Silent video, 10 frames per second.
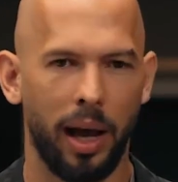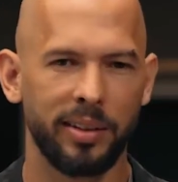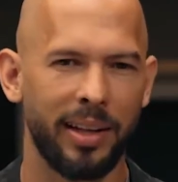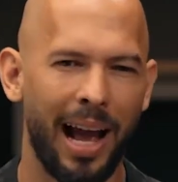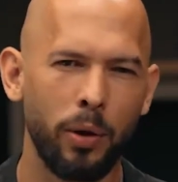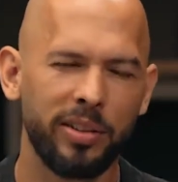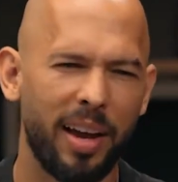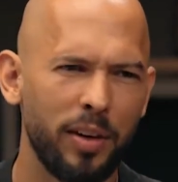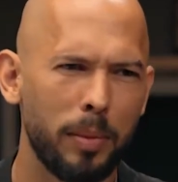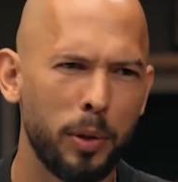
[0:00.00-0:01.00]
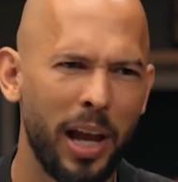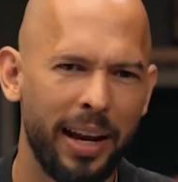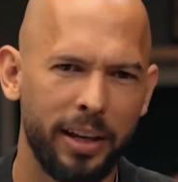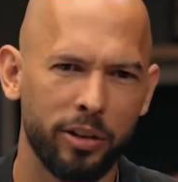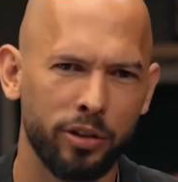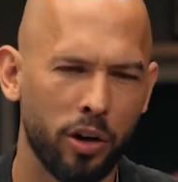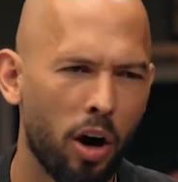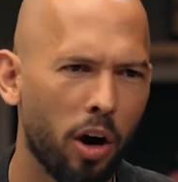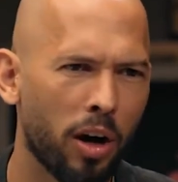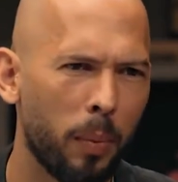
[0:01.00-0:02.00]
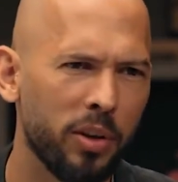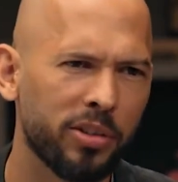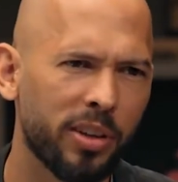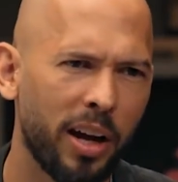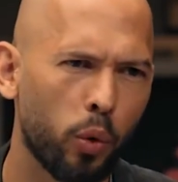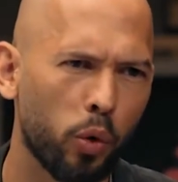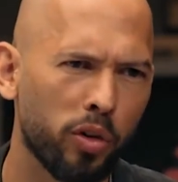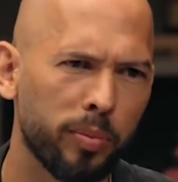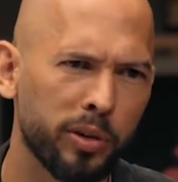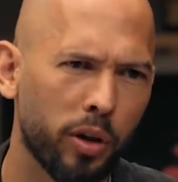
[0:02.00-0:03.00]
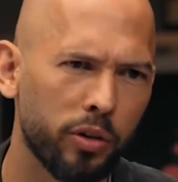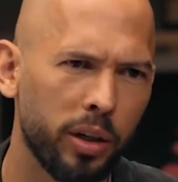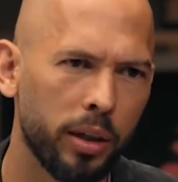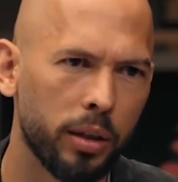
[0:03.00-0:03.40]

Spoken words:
I said, how does having a Bugatti and a cigar come with a side order of misogyny?